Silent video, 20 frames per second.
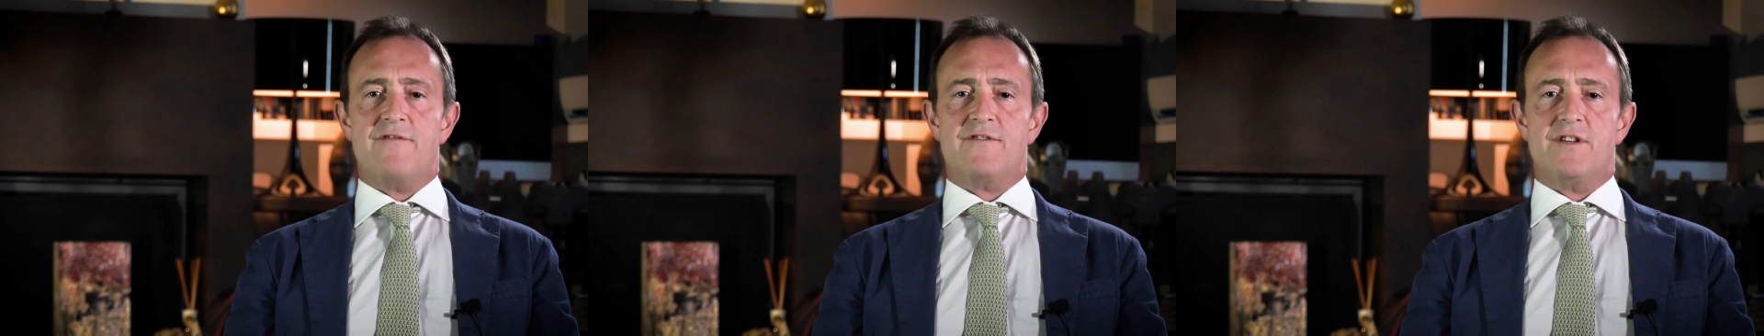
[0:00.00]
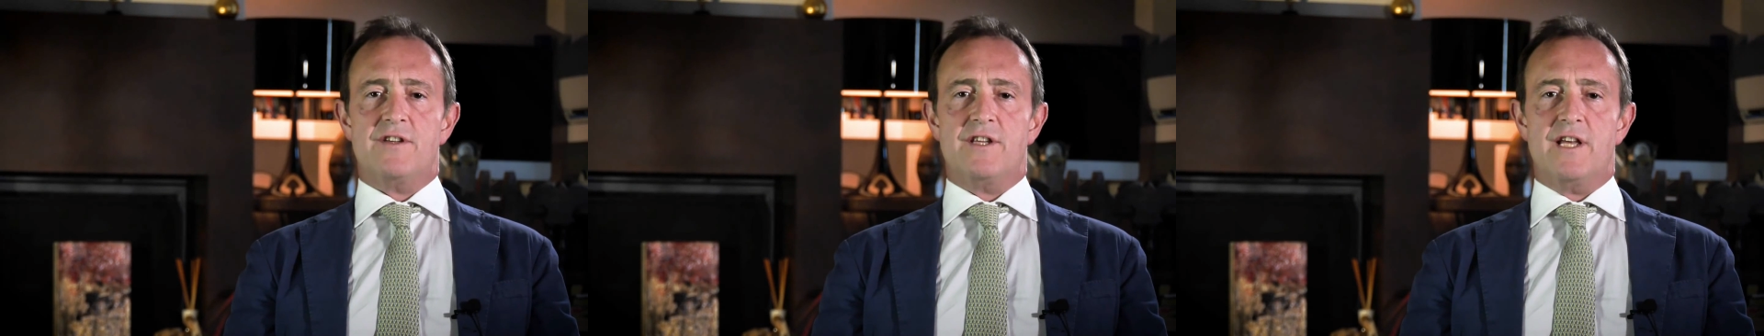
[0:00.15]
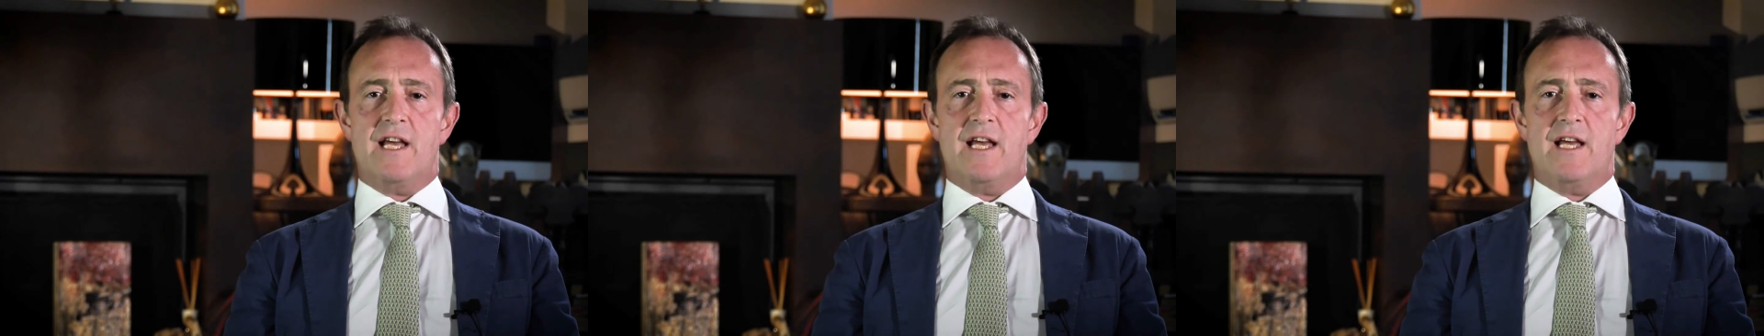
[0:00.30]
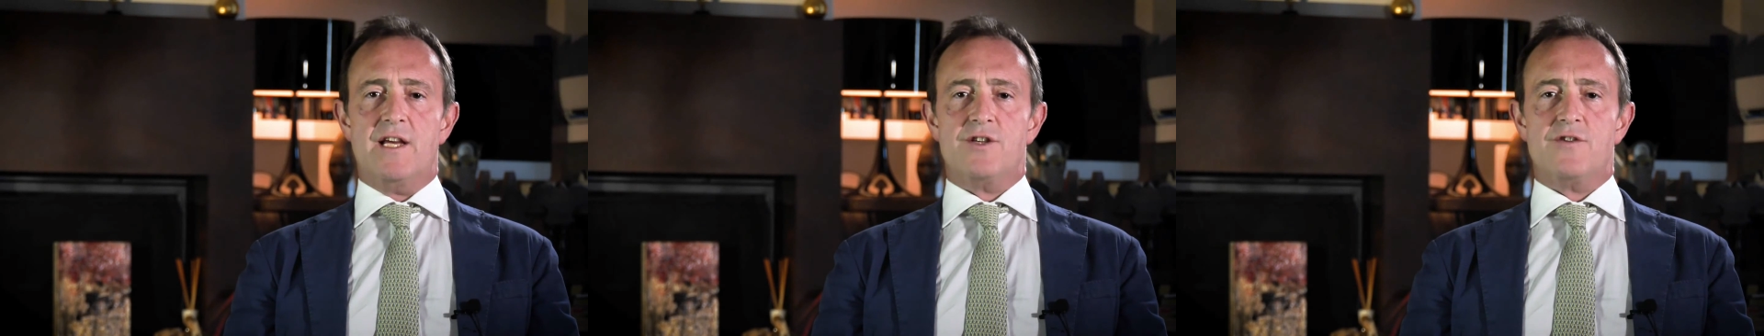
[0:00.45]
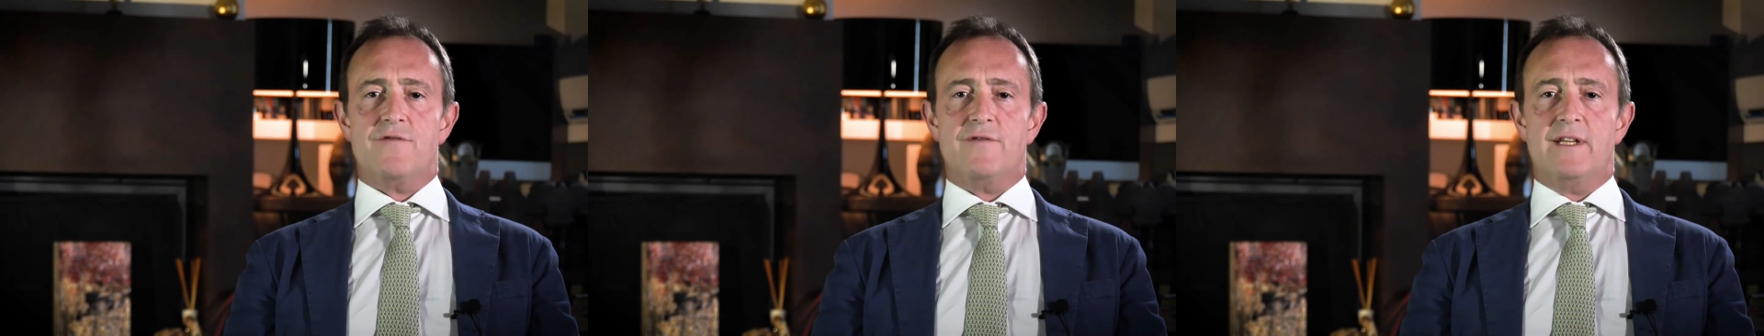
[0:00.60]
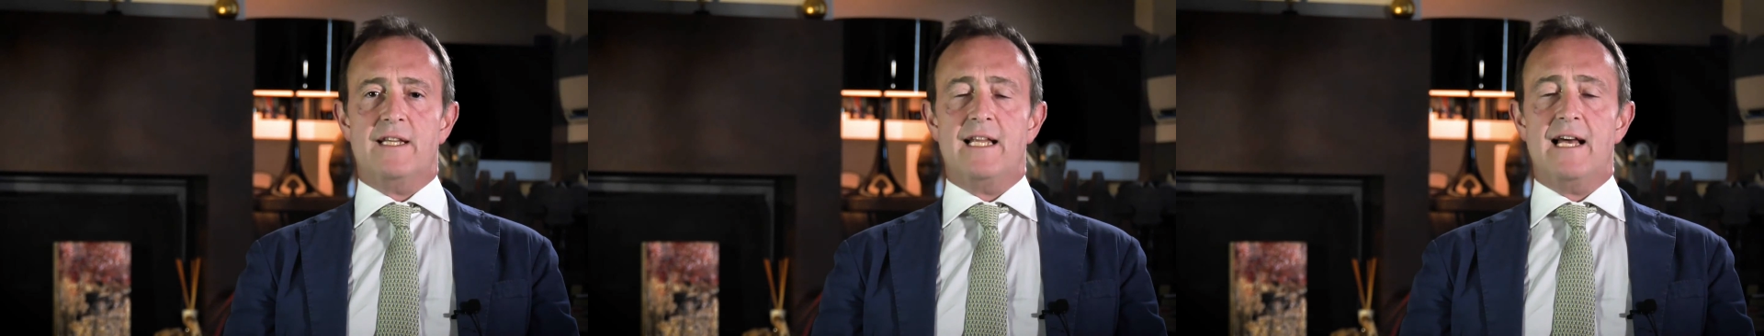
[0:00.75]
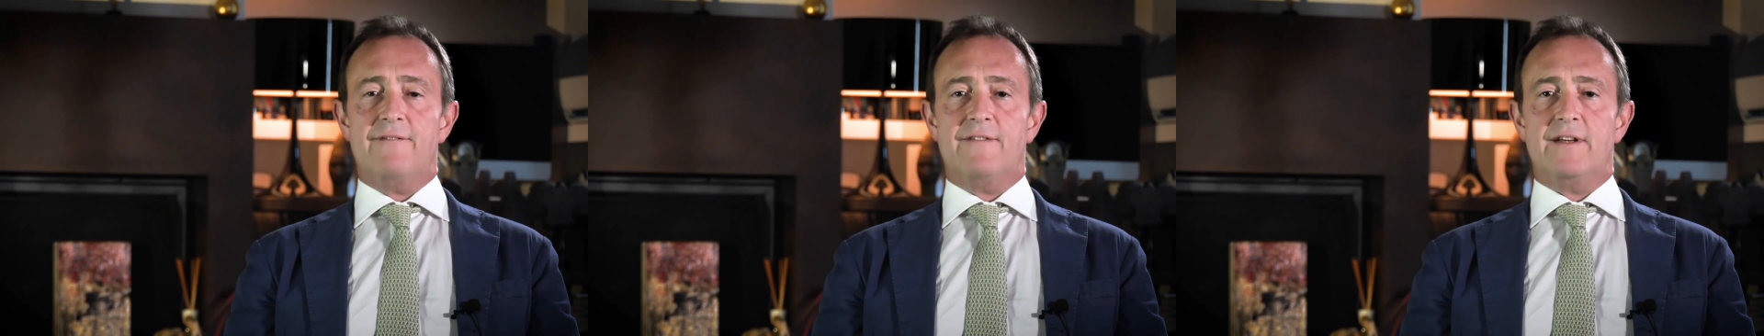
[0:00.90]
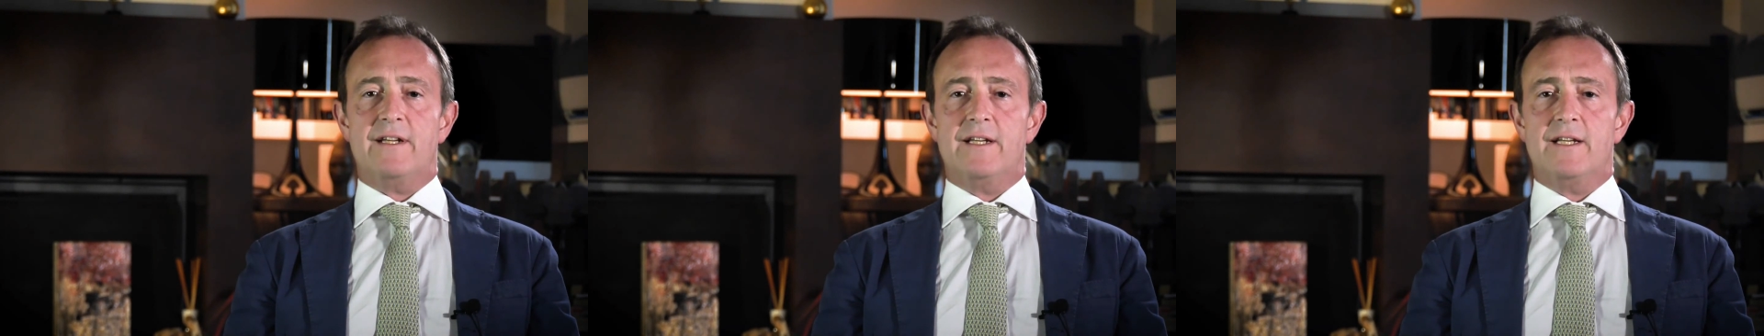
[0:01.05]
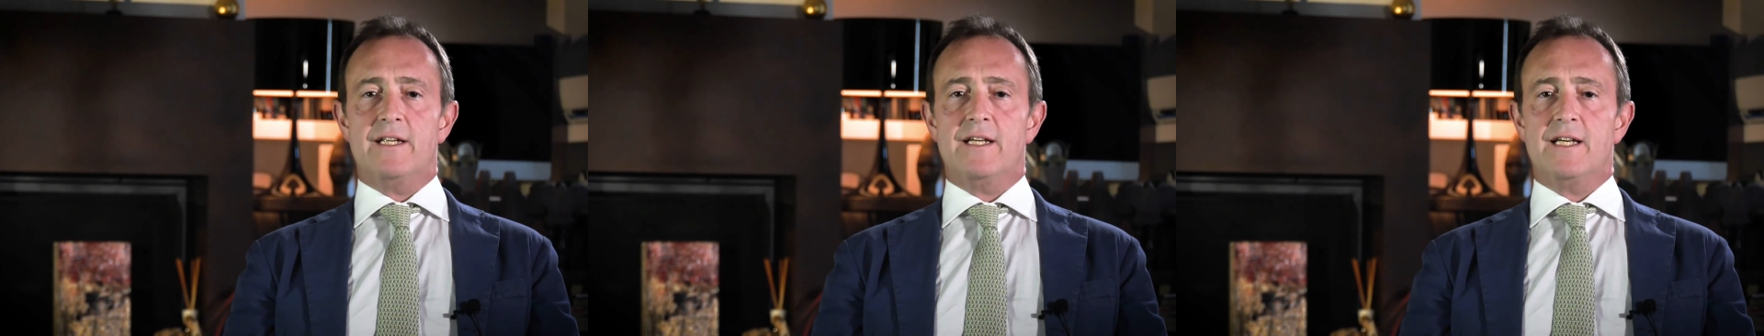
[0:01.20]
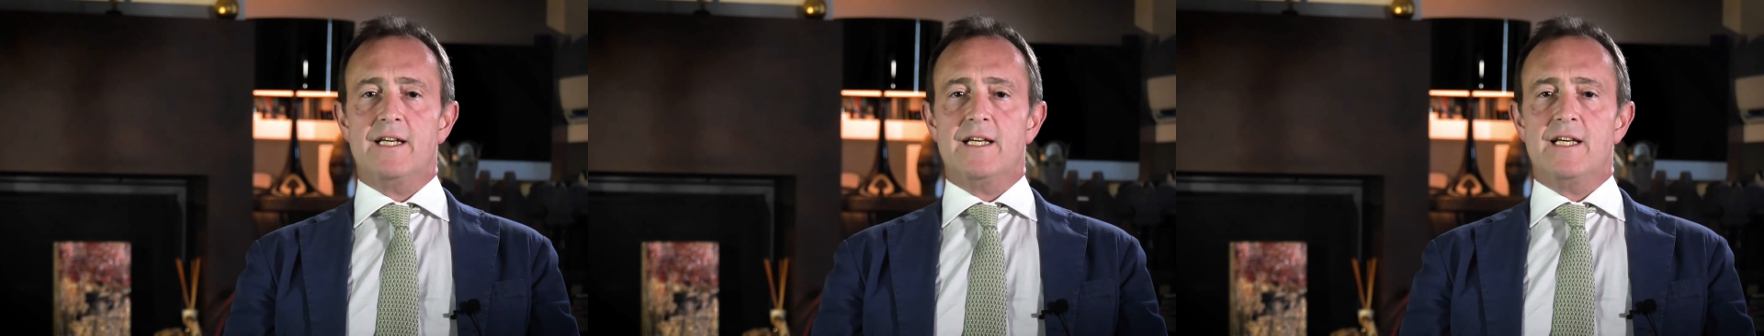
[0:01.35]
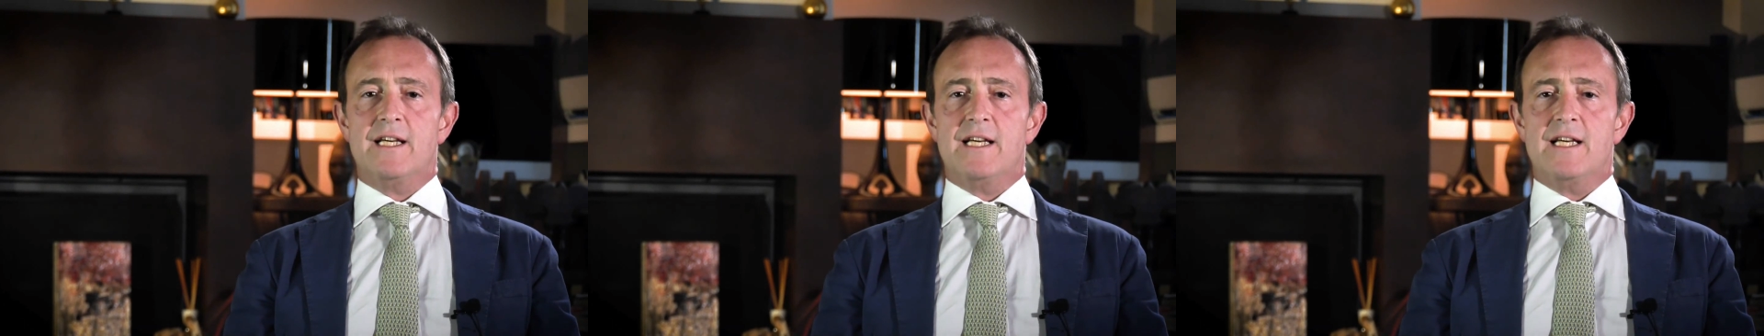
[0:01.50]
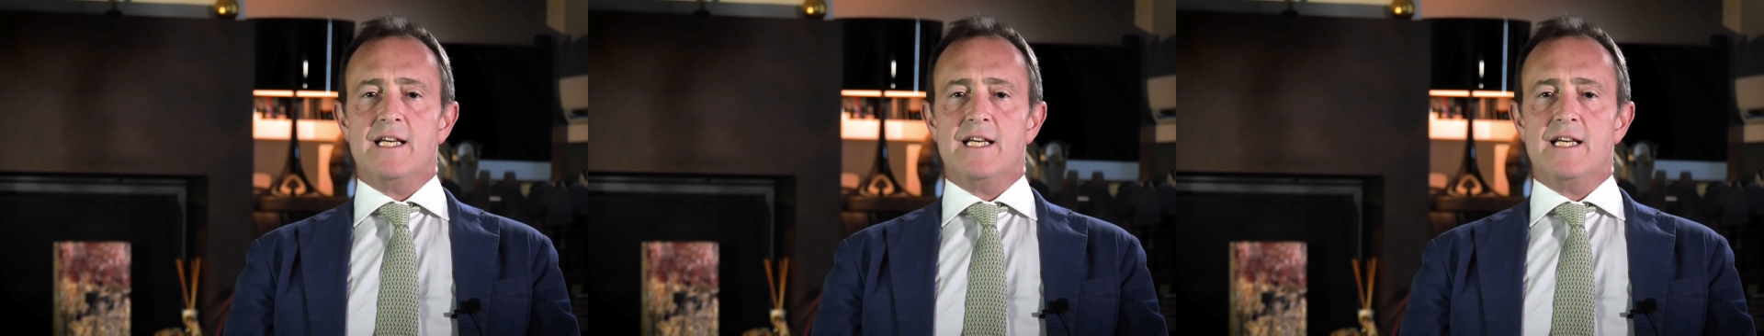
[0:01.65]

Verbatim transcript: after the age of 11,